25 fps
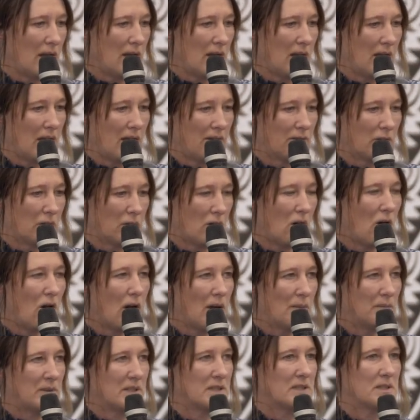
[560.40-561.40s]
have got a
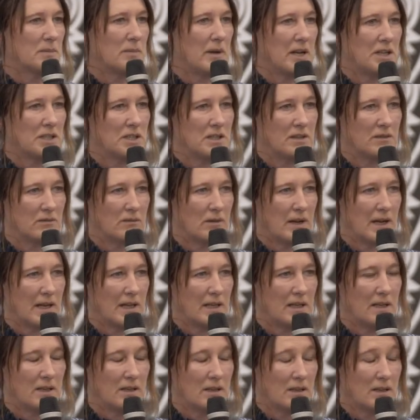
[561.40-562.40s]
high participation rate
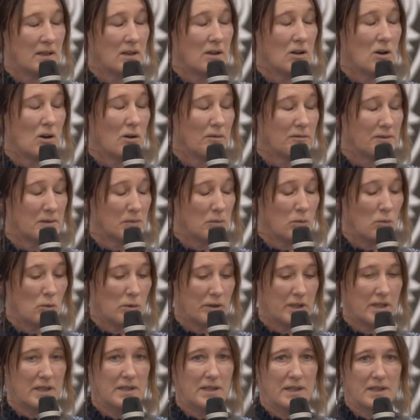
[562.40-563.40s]
of
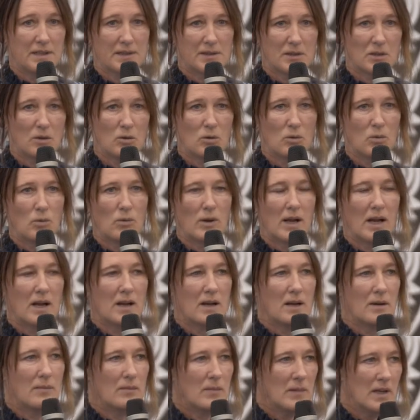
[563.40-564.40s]
sport in their school.
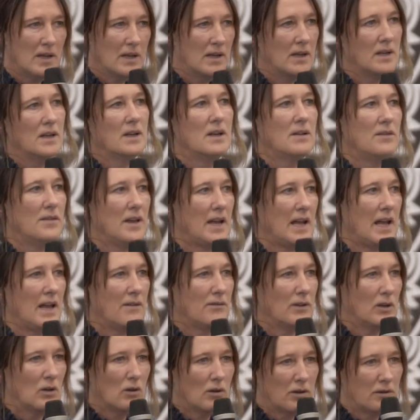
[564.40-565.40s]
They have
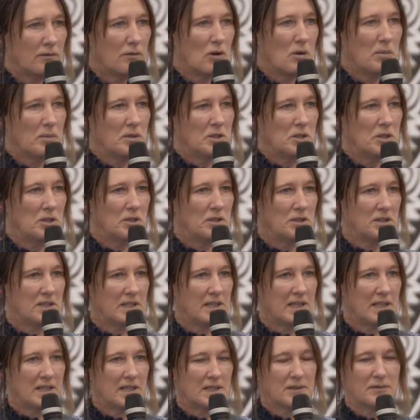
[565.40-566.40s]
a lot of
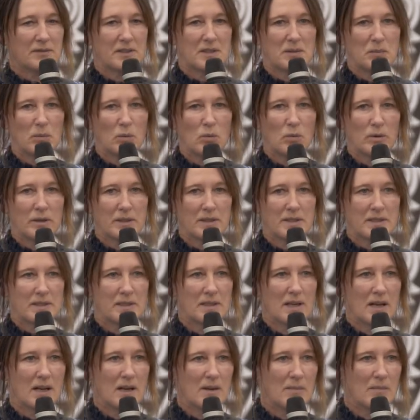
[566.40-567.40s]
opportunities for sports,
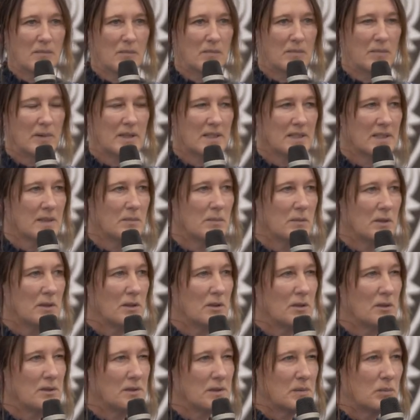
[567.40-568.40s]
but some of
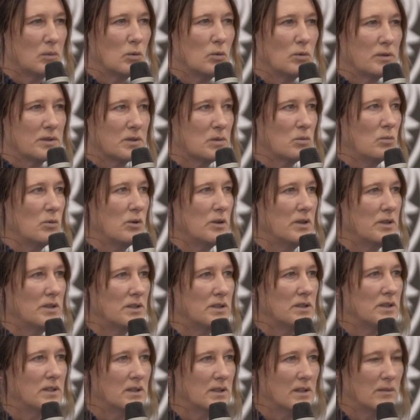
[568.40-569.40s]
those sports
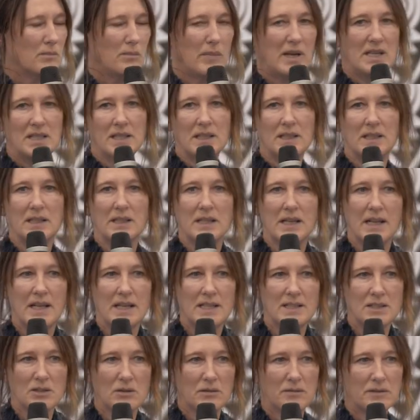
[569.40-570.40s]
weren't meeting the
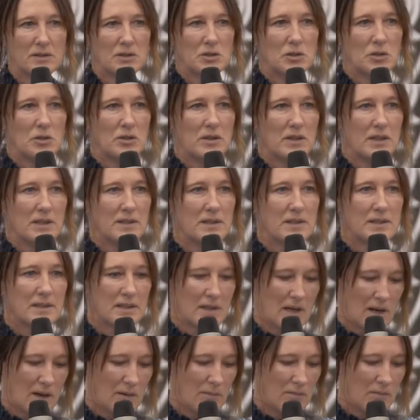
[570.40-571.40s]
needs of the students.
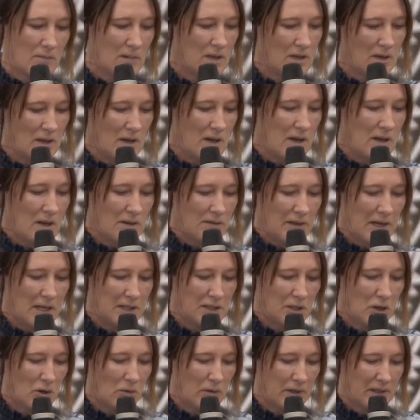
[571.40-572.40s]
They
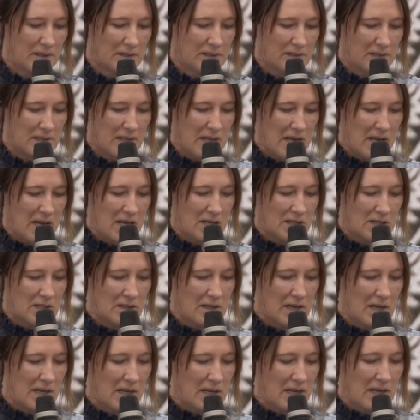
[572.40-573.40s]
told us that
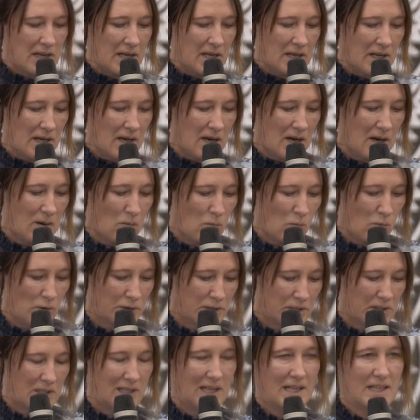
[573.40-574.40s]
they
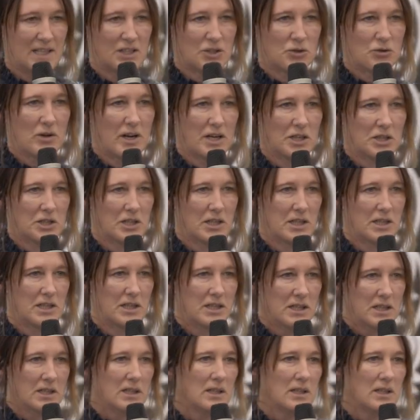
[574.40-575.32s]
wanted less structured